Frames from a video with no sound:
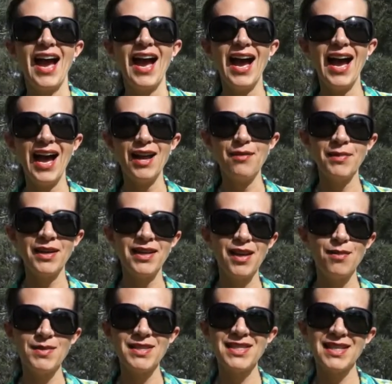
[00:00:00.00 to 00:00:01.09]
Hi, my
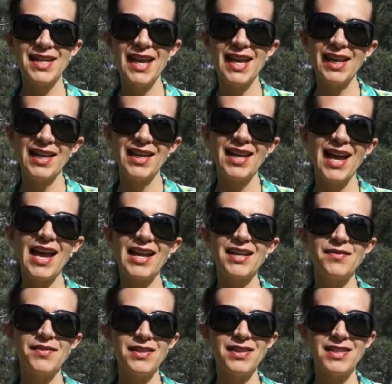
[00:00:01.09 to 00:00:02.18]
name is Kelly. I
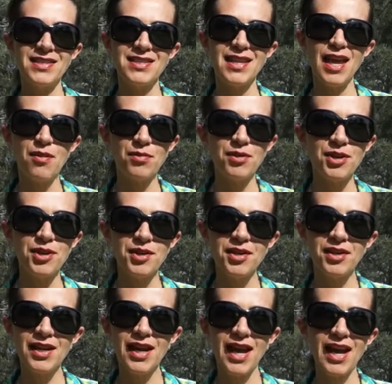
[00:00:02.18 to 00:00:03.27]
live in this
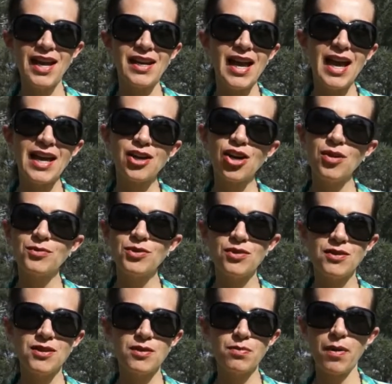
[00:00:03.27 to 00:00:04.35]
neighborhood and I come to
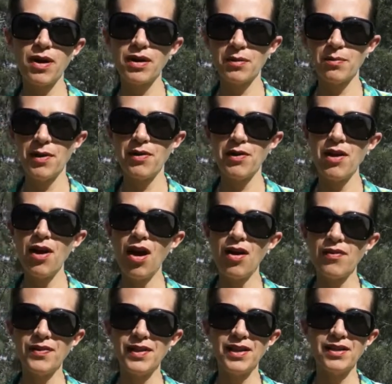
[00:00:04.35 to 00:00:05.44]
this park very
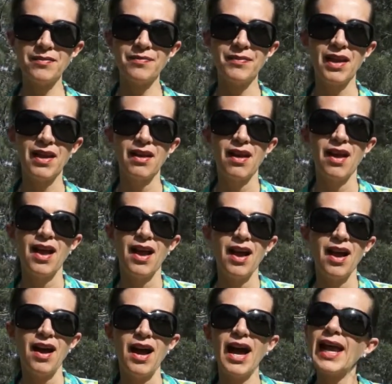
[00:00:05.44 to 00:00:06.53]
often.
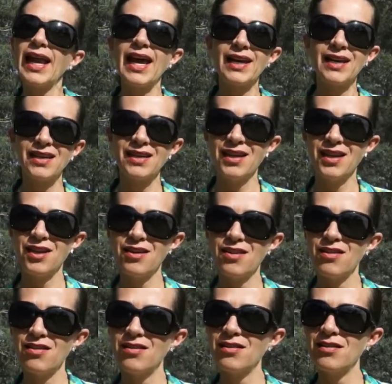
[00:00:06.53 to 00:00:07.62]
I like it
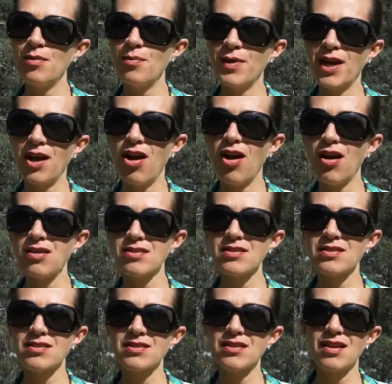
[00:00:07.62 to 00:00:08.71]
here because
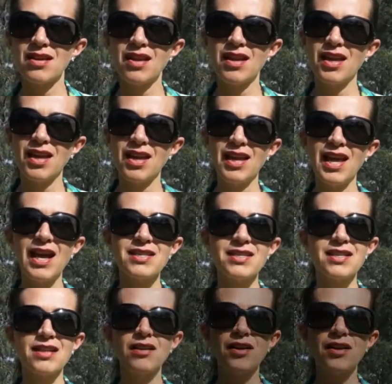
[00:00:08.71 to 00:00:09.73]
it has a